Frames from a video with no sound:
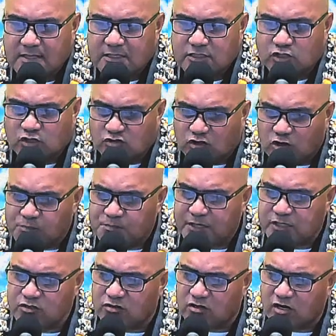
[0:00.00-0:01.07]
So
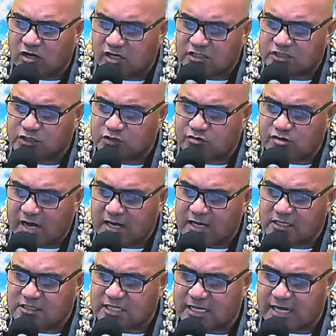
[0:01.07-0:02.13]
open your heart to
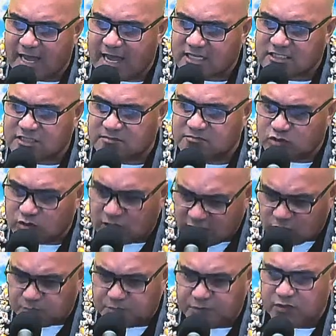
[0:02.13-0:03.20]
Christ and ask Him to
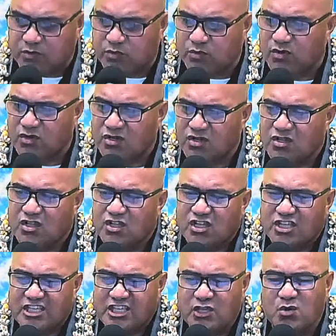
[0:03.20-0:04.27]
help you.
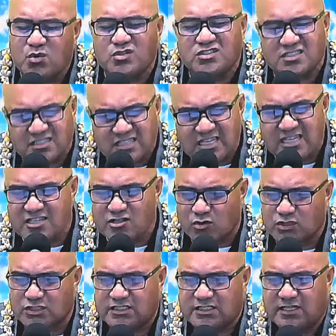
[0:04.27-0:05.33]
You see
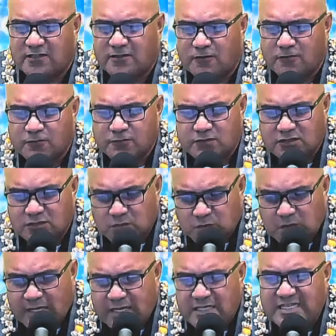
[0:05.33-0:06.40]
yourselves the
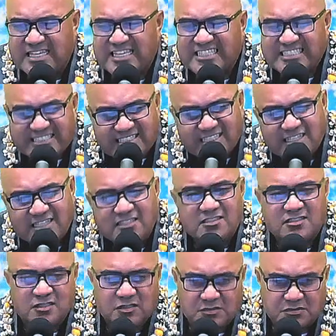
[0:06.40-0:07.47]
way He
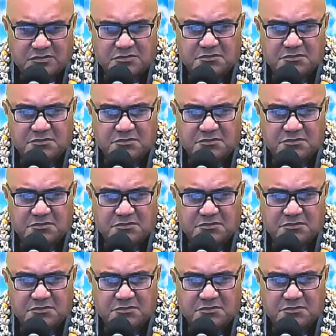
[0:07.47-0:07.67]
sees you,